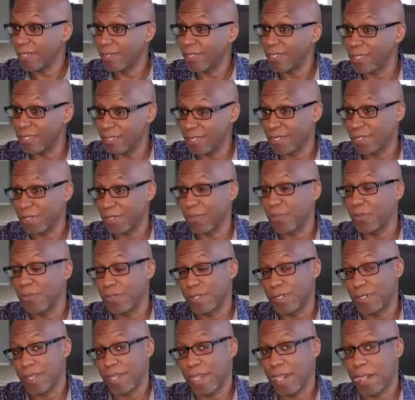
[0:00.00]
on this mm-hmm.
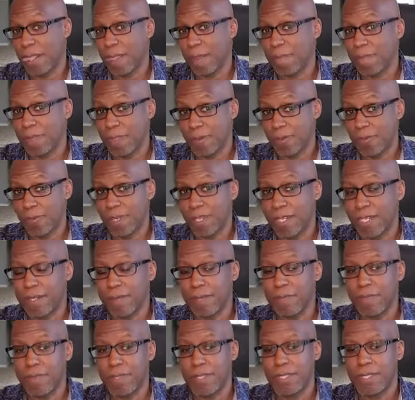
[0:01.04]
score, right?